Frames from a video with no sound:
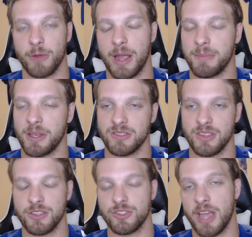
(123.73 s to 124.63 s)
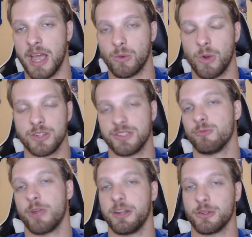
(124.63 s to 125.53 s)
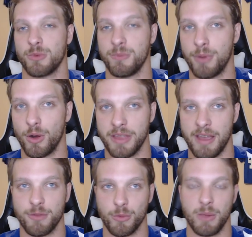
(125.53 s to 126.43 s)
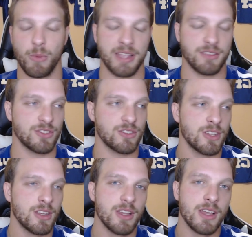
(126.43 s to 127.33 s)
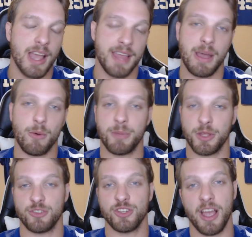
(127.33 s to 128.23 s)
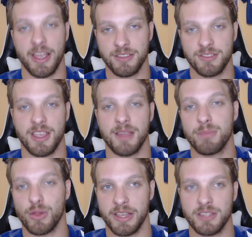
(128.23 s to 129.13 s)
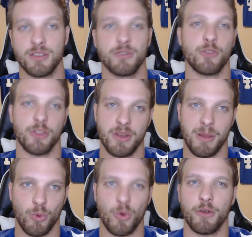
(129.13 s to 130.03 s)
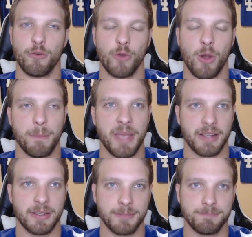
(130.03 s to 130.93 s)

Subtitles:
right? Because then the Jaguars and Raiders would both have 3 wins. And that would put the Giants in place for the number 1 overall pick.